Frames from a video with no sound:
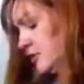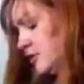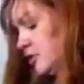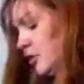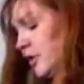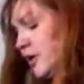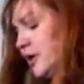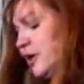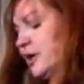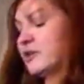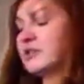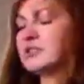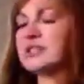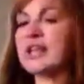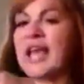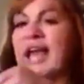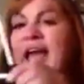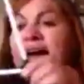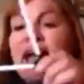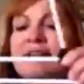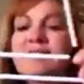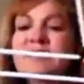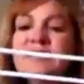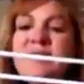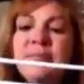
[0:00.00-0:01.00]
So here's the
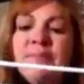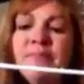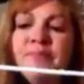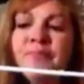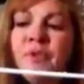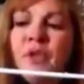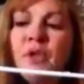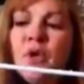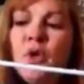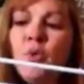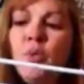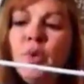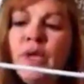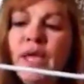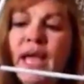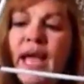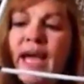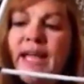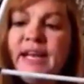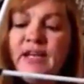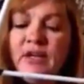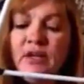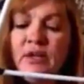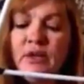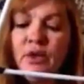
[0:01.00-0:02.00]
hat. We
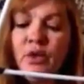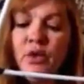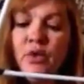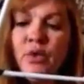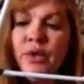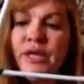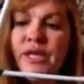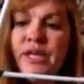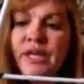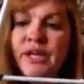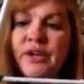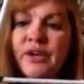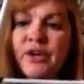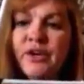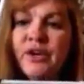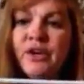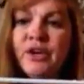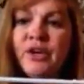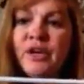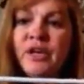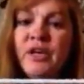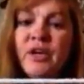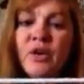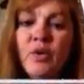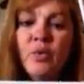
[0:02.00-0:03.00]
added glue
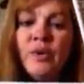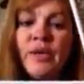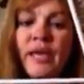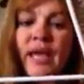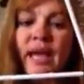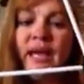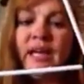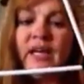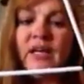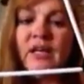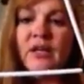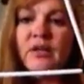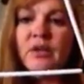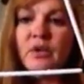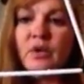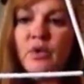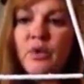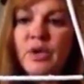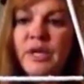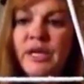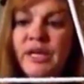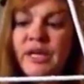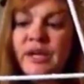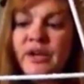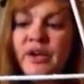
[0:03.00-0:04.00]
here, we added
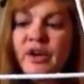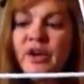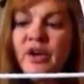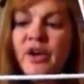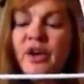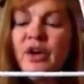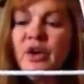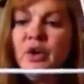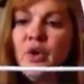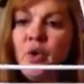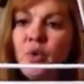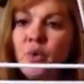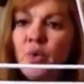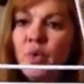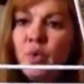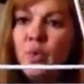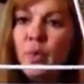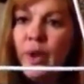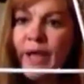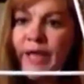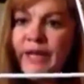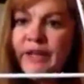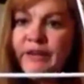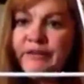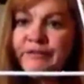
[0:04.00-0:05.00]
glue here. We're
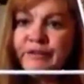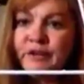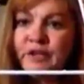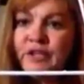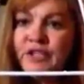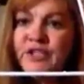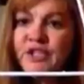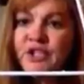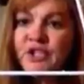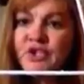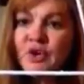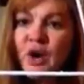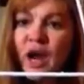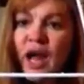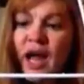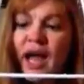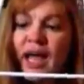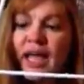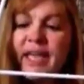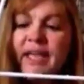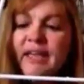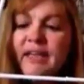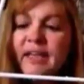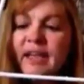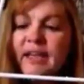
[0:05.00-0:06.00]
waiting for it to
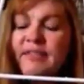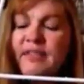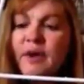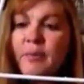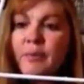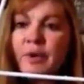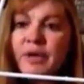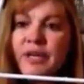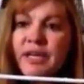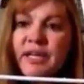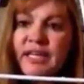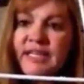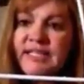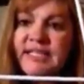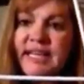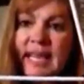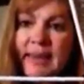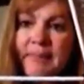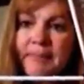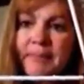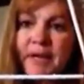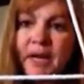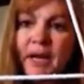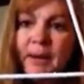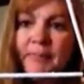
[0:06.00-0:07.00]
dry, and then we're going to
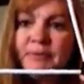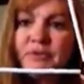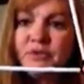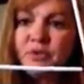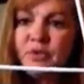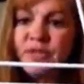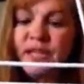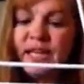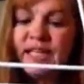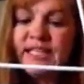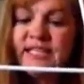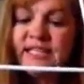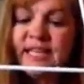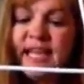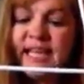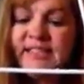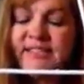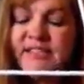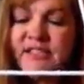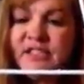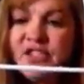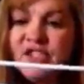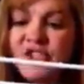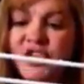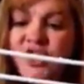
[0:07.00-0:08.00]
tape it up so that it's
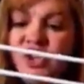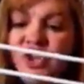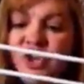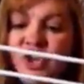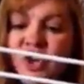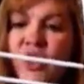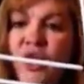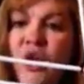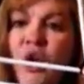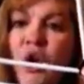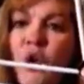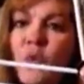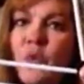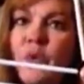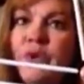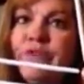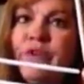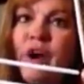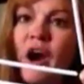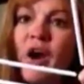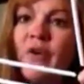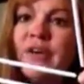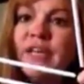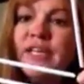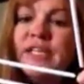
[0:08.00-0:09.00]
nice and secure.
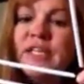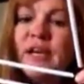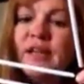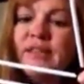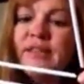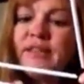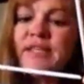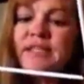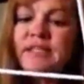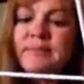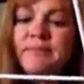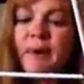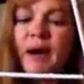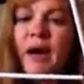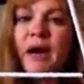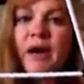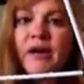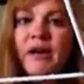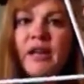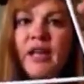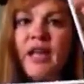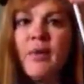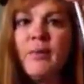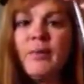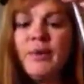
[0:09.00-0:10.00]
We've already done this
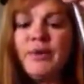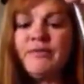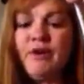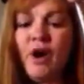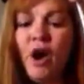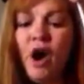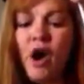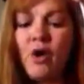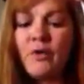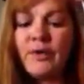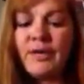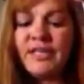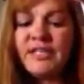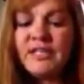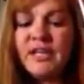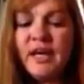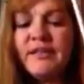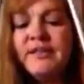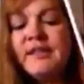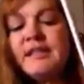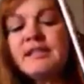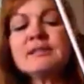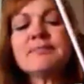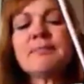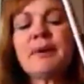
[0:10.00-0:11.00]
part, and we've already
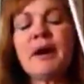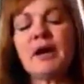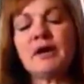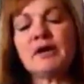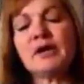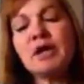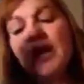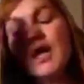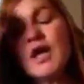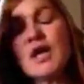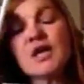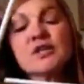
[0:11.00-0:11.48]
done this part.